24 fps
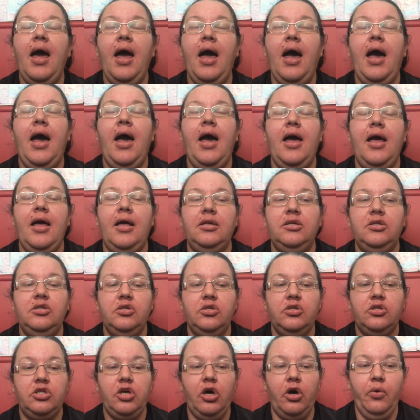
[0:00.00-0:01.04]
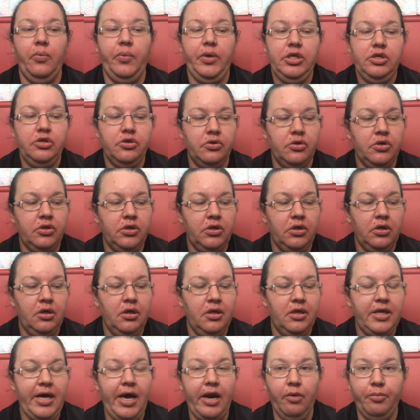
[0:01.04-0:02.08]
And so we took
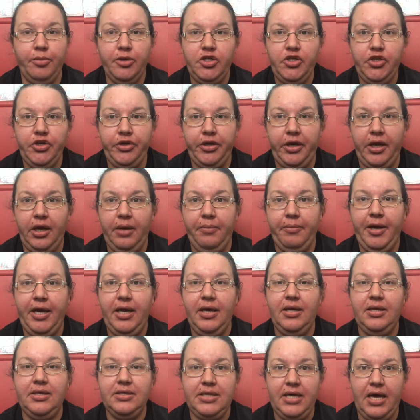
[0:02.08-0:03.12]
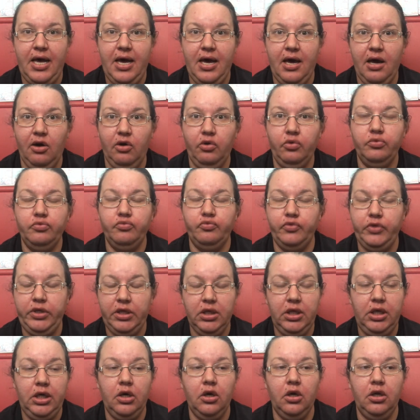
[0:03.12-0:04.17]
that opportunity of being in town
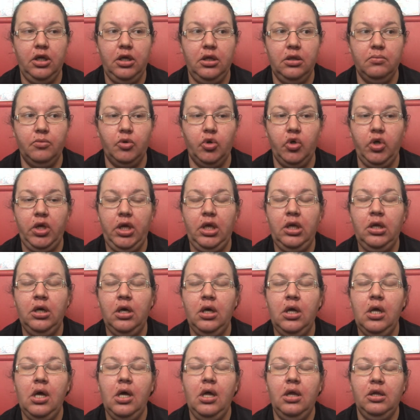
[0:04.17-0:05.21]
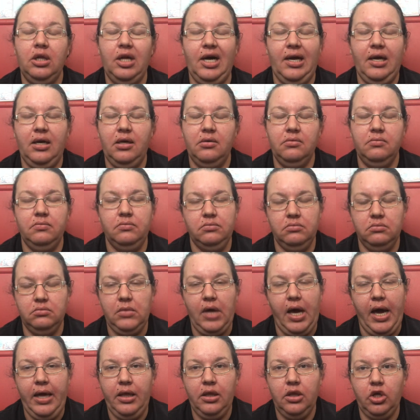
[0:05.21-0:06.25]
really early in the morning, like
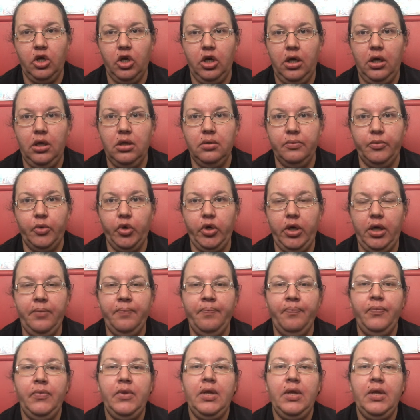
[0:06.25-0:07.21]
8:30 in the morning,